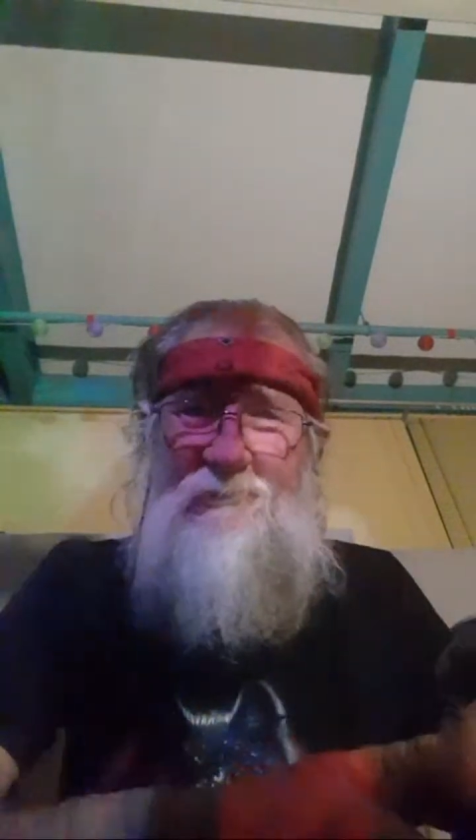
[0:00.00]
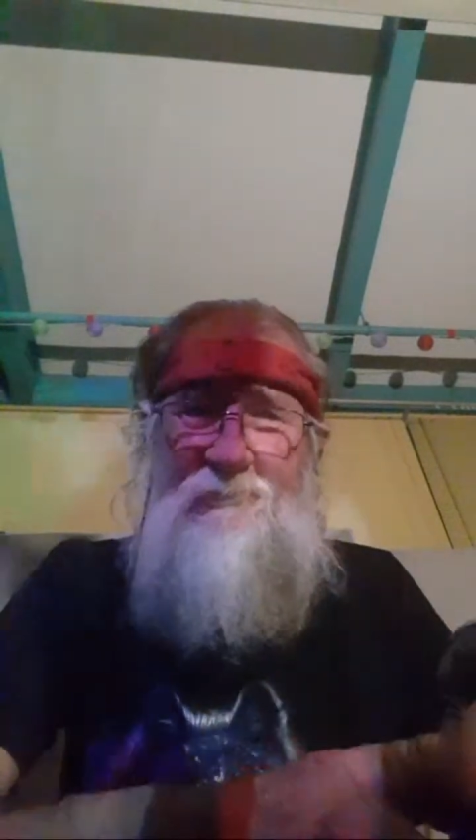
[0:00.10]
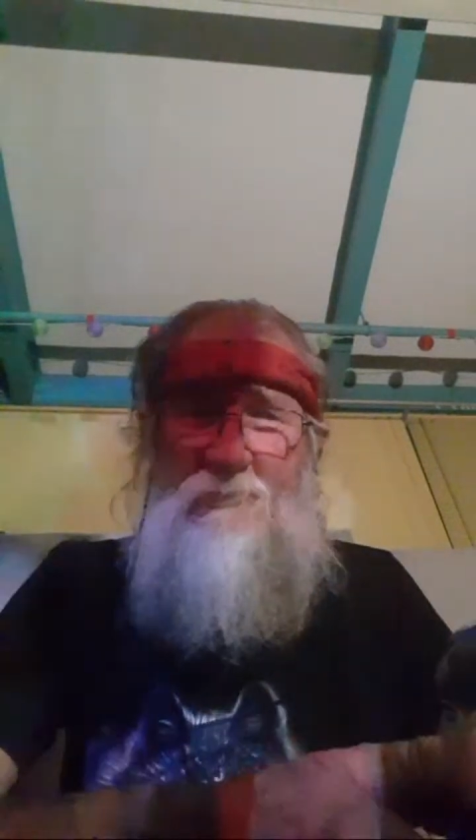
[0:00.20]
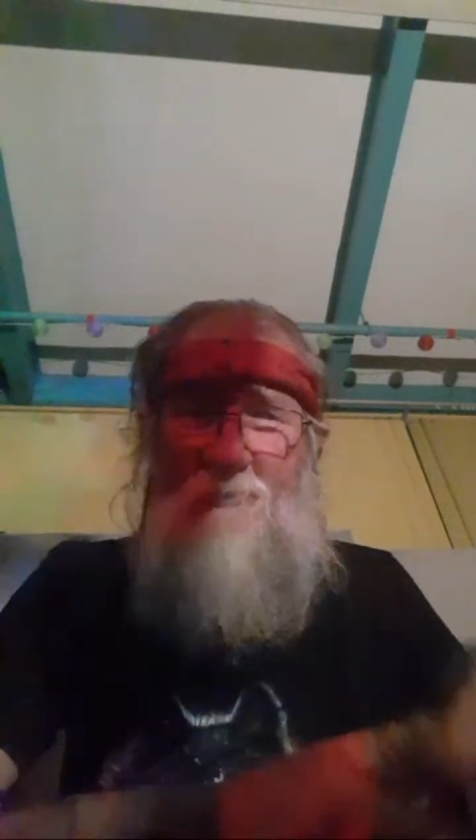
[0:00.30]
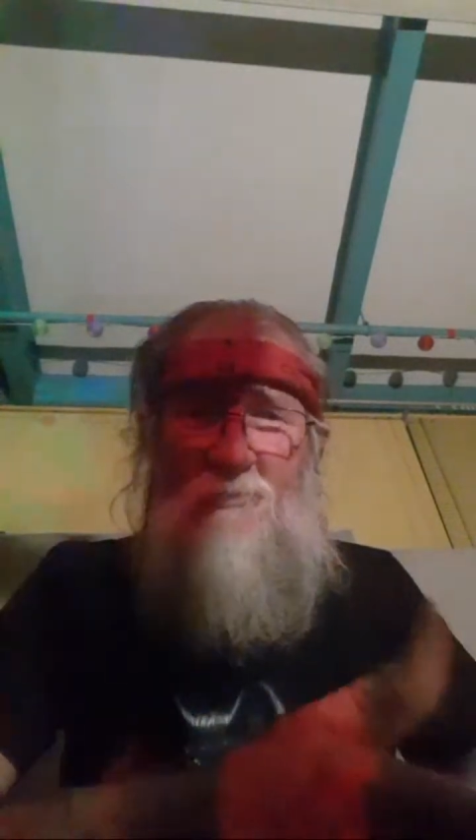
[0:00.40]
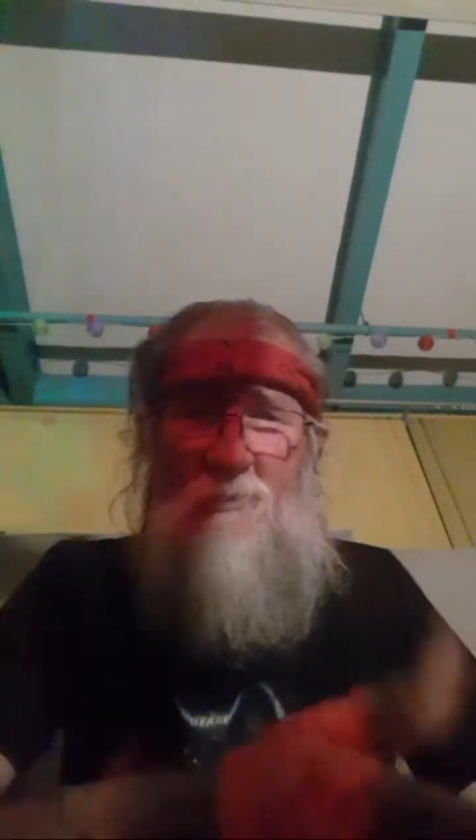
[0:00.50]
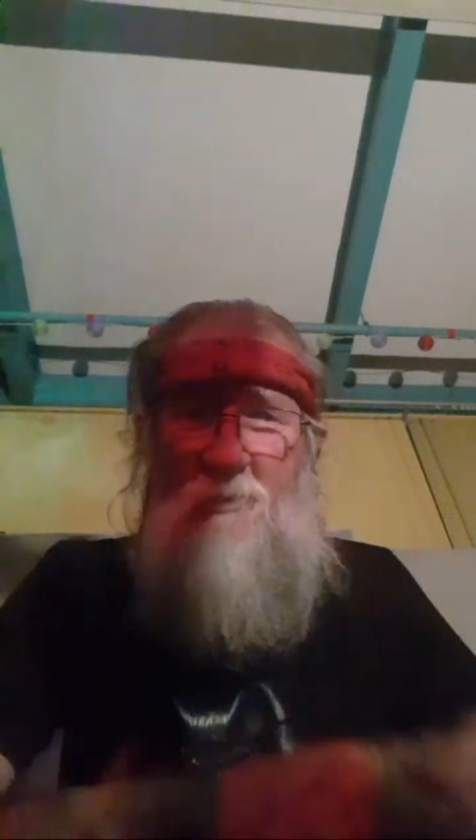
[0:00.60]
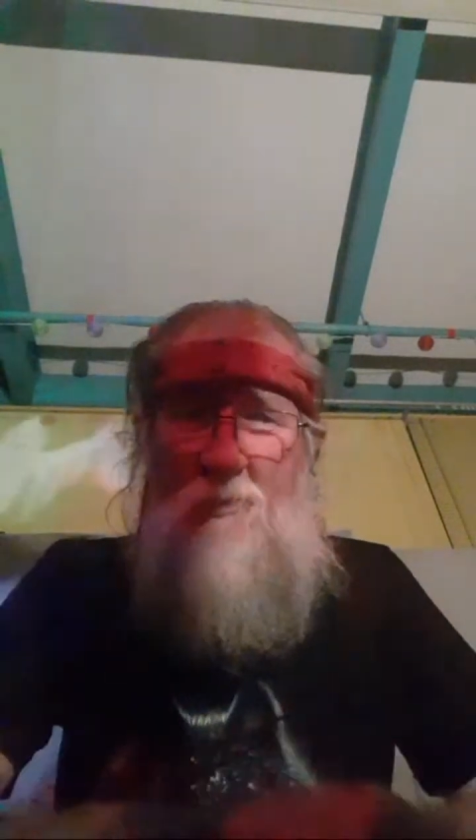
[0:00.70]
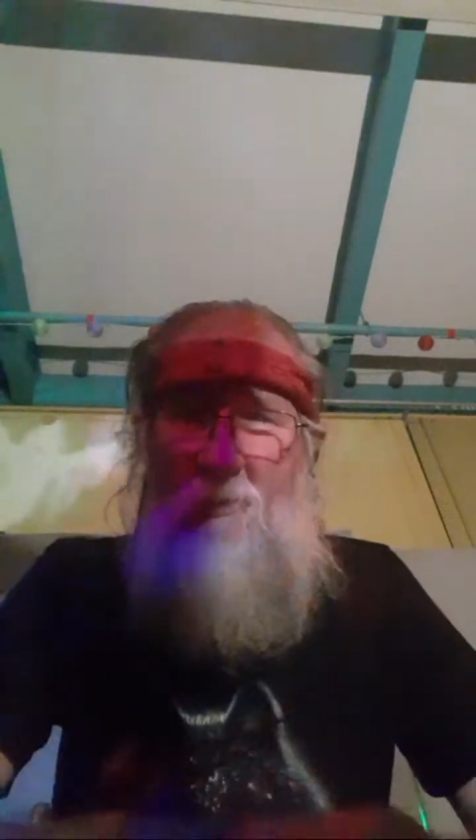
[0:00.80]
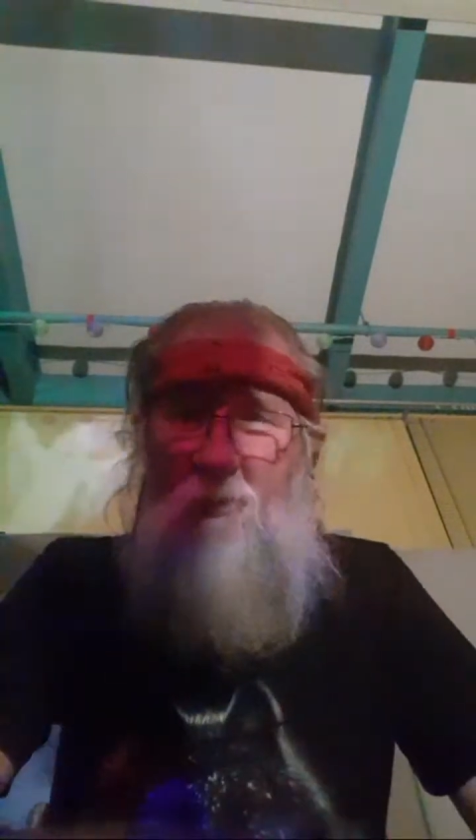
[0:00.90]
to?
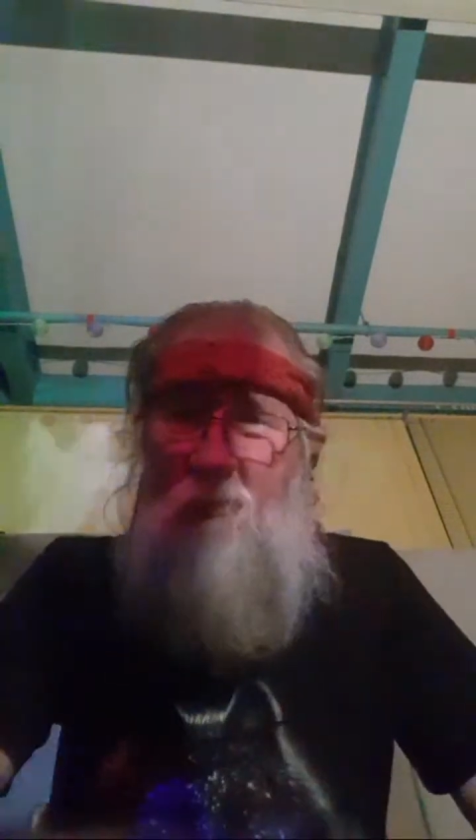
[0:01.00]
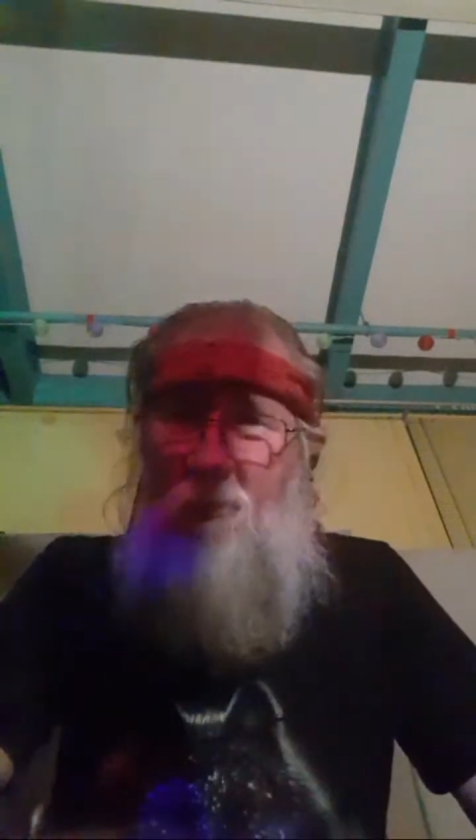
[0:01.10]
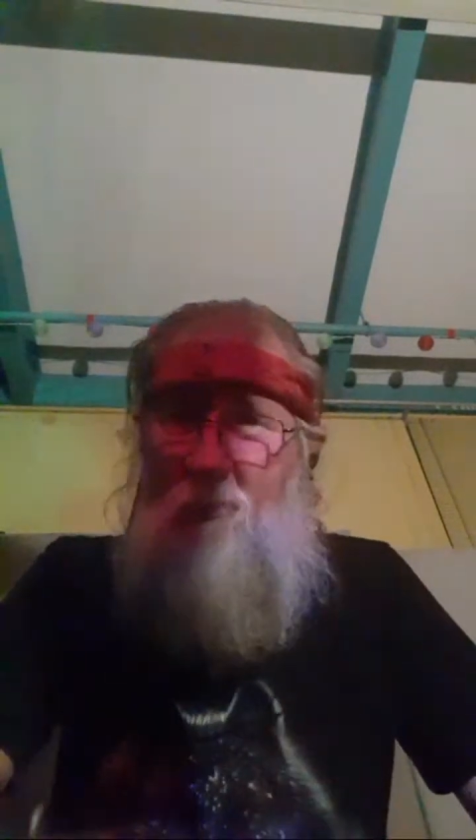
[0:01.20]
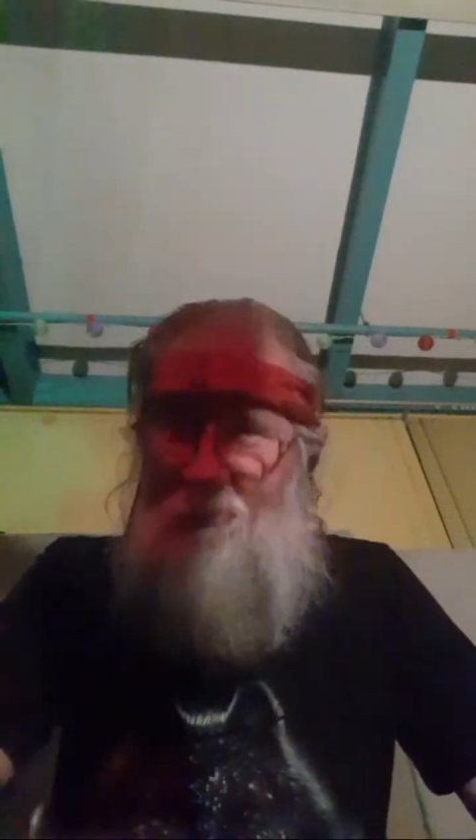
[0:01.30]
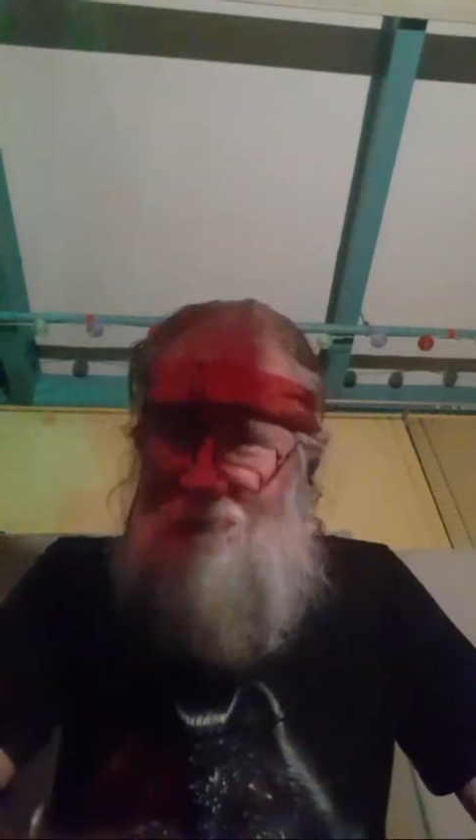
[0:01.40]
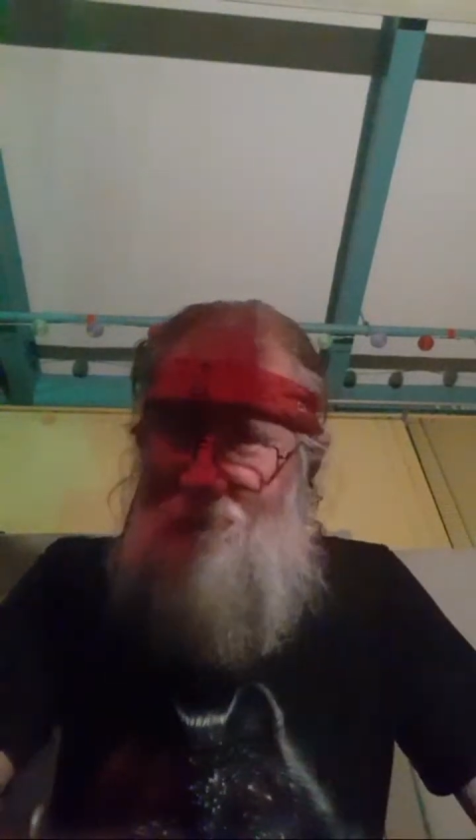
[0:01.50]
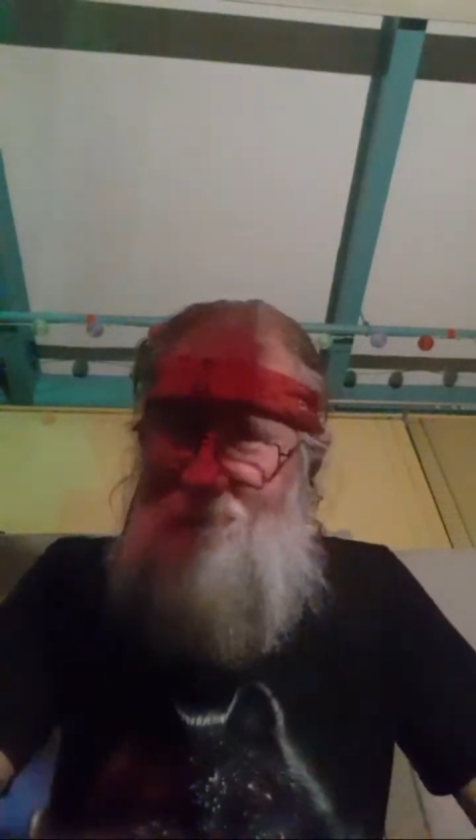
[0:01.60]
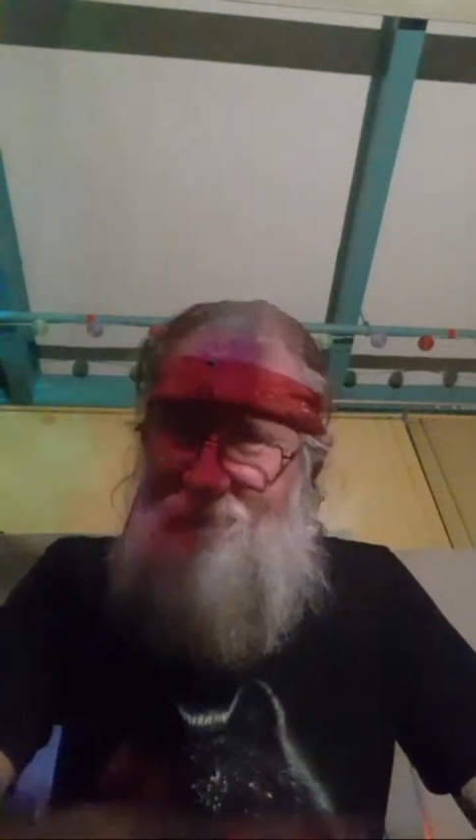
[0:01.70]
I got